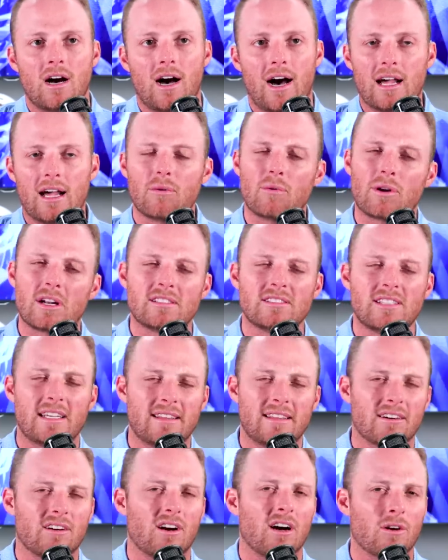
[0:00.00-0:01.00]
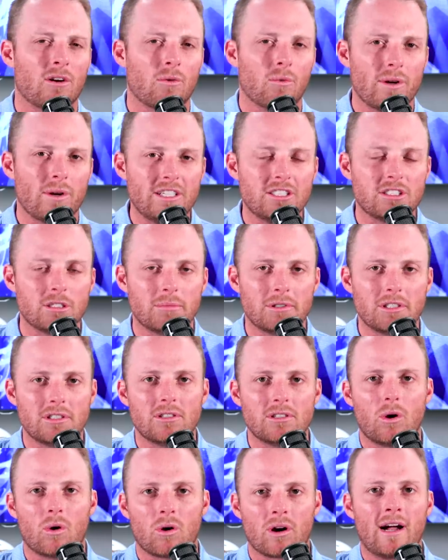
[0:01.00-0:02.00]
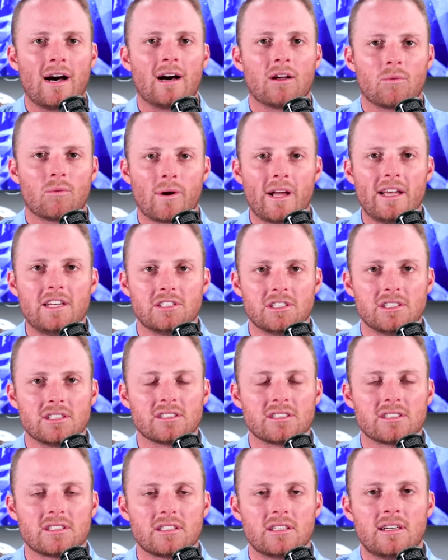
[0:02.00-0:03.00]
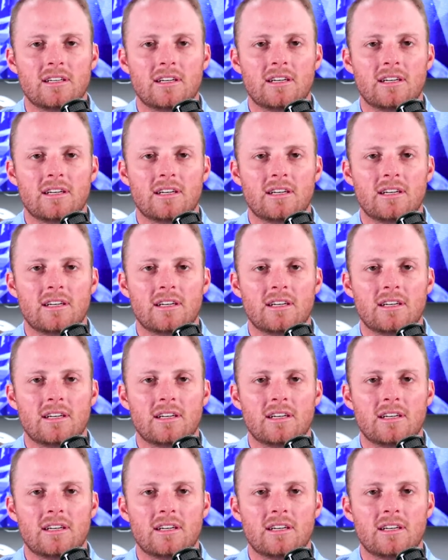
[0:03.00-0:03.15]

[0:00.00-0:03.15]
I don't want to say they're unreachable or outrageous,